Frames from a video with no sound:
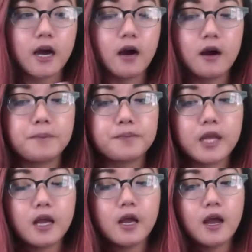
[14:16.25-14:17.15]
It
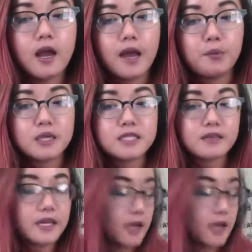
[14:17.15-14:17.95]
wasn't like a